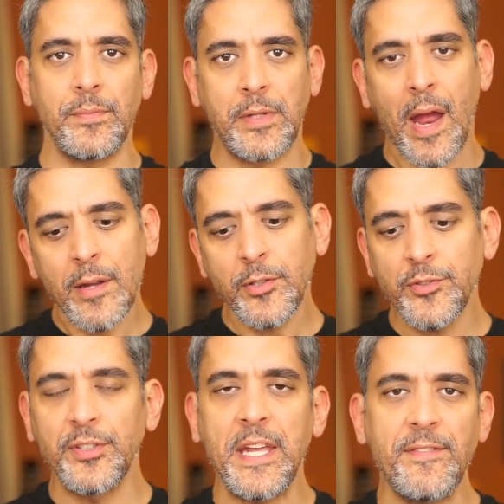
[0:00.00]

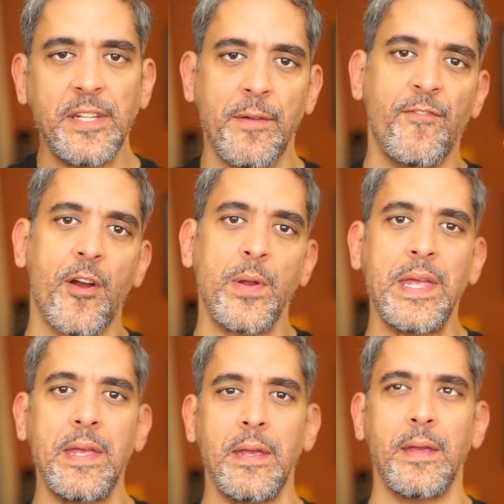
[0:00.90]
characters lived in a
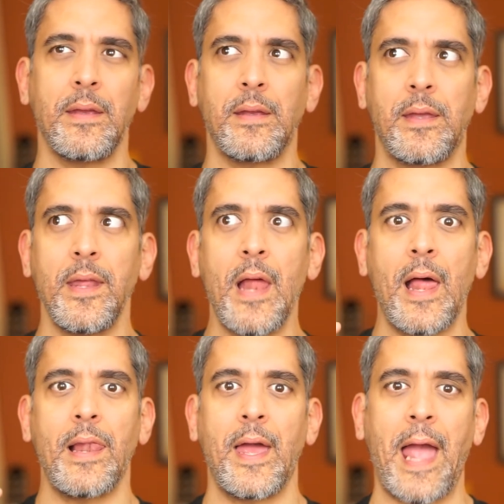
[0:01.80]
very kind of
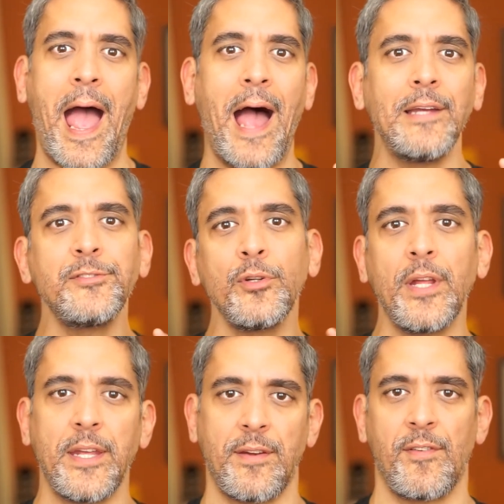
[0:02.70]
like
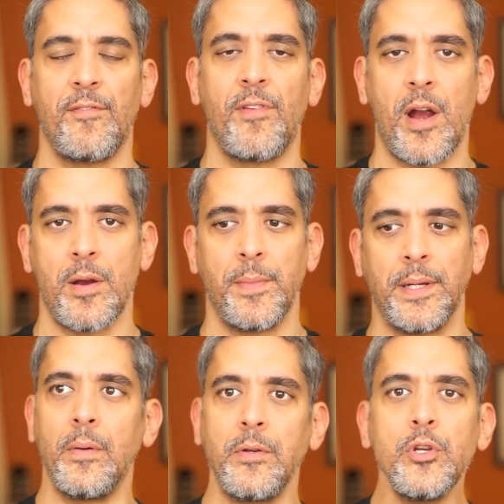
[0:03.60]
isolated
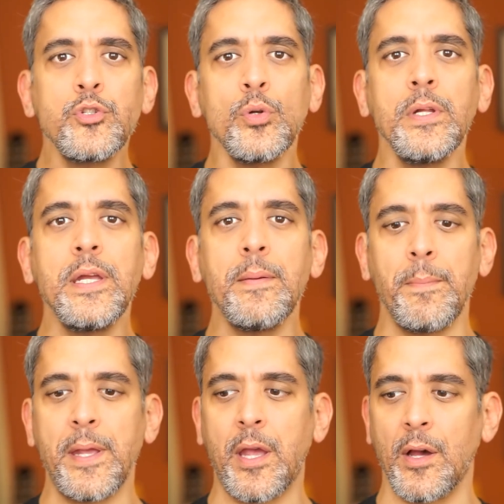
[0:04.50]
environment. Usually
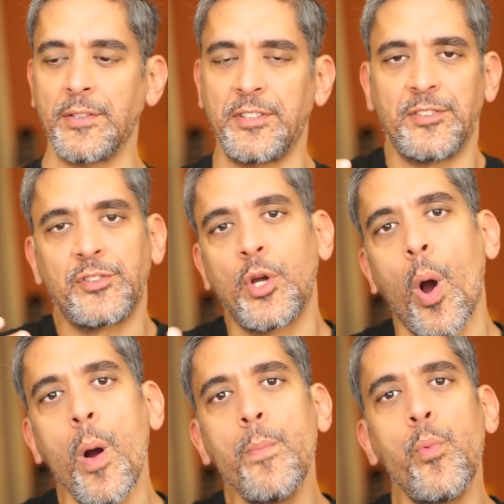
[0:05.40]
because the
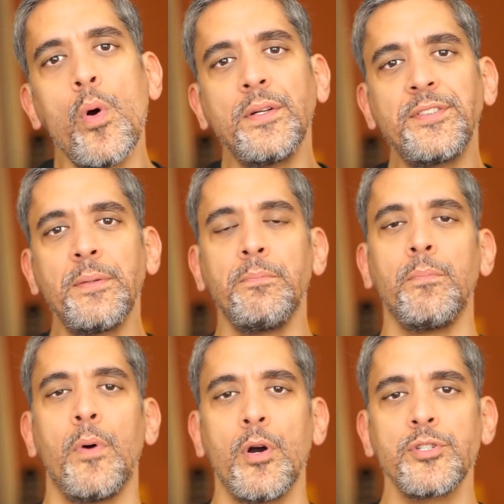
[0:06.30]
scope wasn't
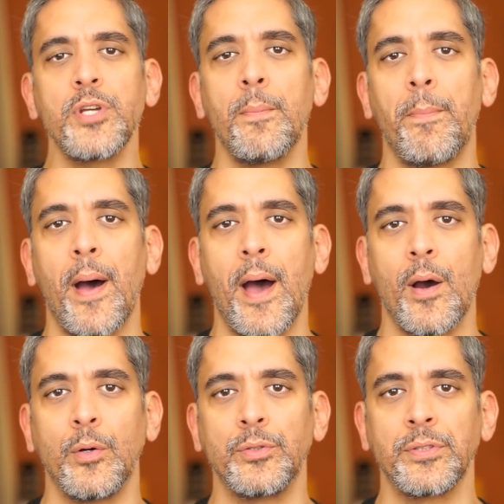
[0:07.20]
much
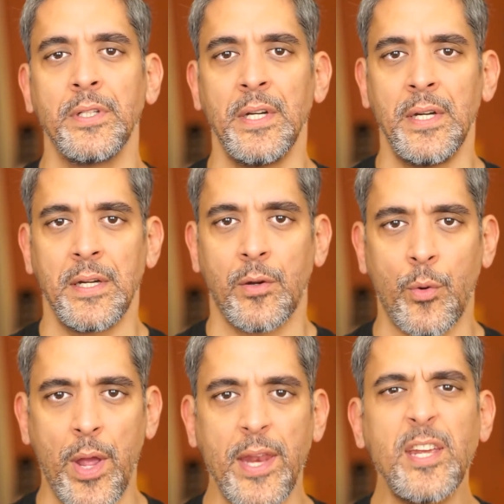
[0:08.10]
about
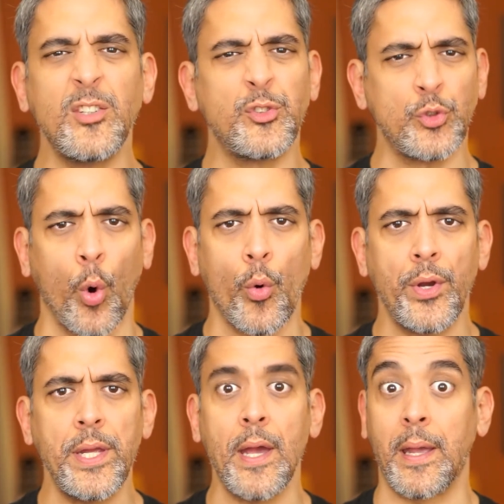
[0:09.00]
creating a
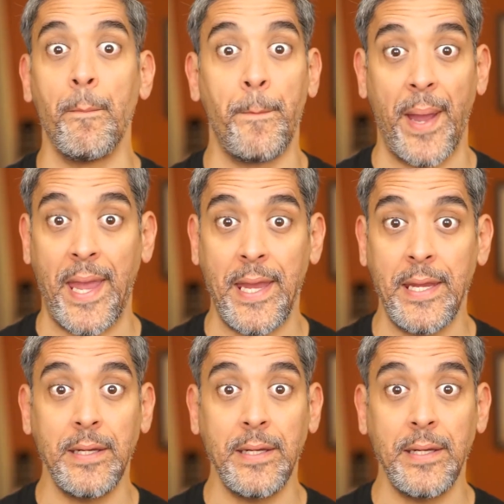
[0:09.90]
story, a campaign,